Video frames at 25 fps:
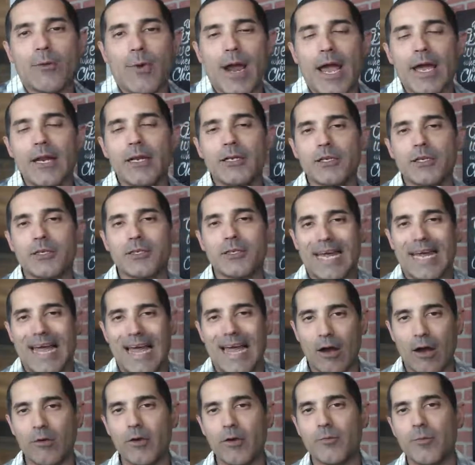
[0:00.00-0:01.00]
right? It's just
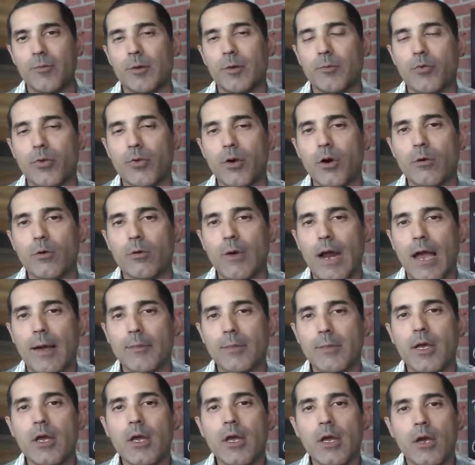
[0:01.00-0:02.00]
how we've been
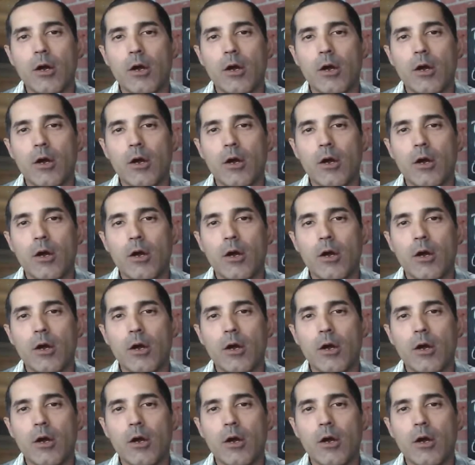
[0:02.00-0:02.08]
programmed.